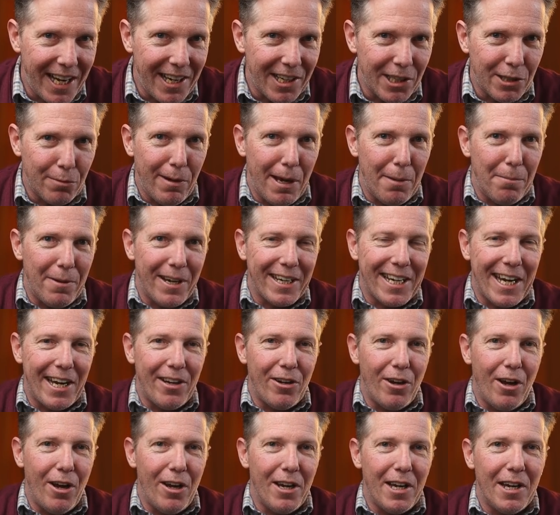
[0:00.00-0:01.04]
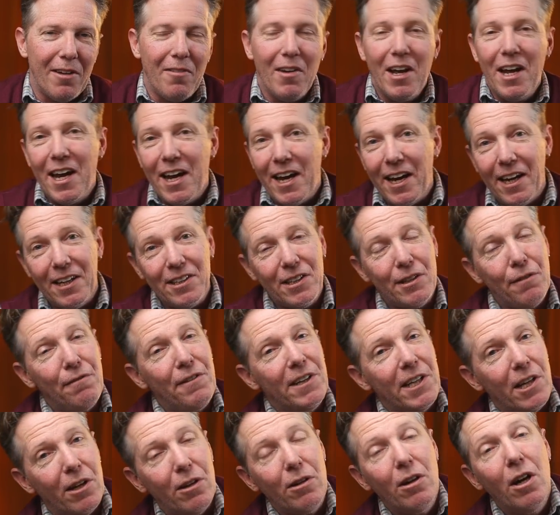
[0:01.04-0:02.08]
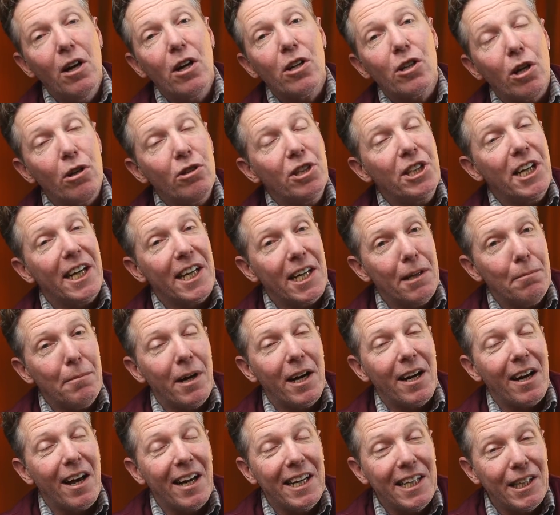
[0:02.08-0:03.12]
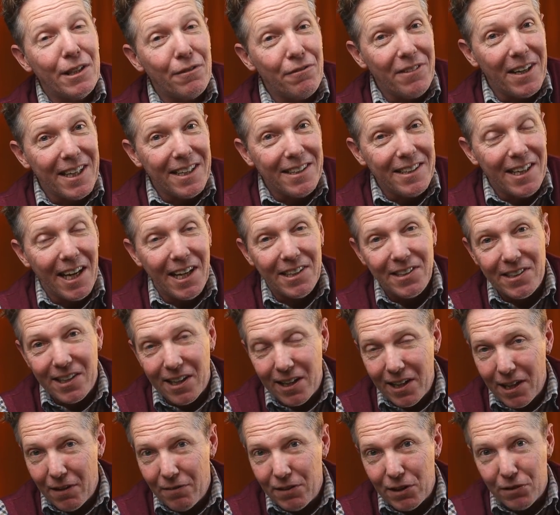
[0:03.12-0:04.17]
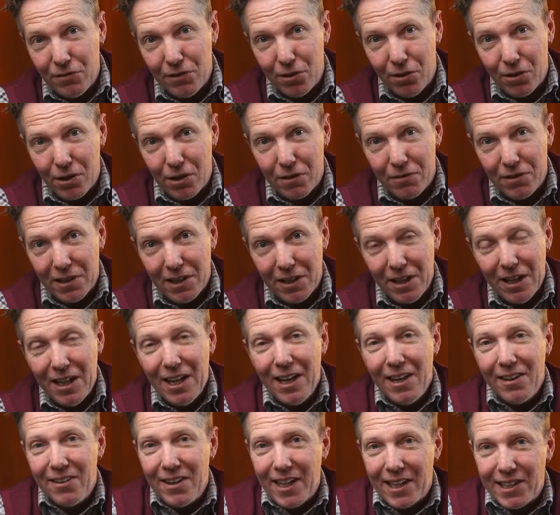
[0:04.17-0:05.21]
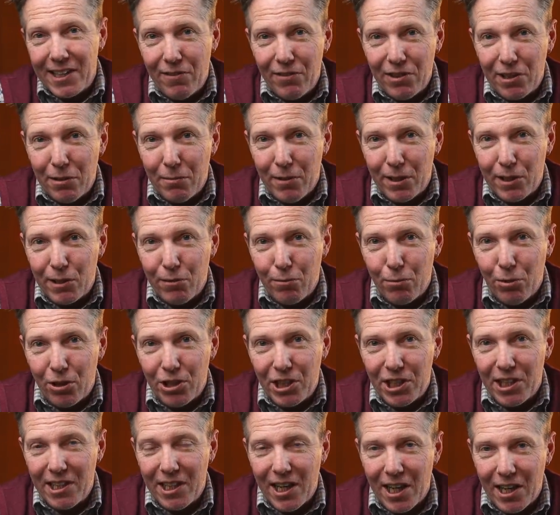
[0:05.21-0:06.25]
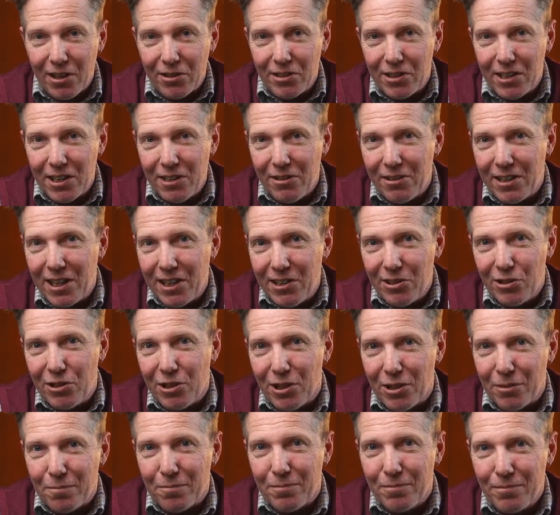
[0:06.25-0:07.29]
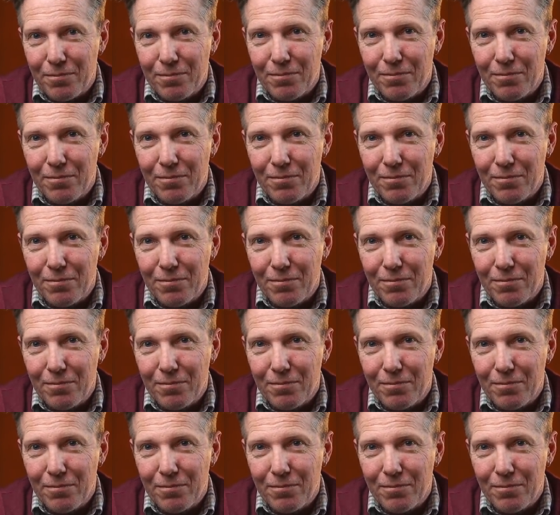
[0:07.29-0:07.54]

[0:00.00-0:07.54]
Alex Webb again earlier. Here's the video. Go check him out. He's fantastic. I love his photography. Thanks ever so much for watching, and I'll see you again soon.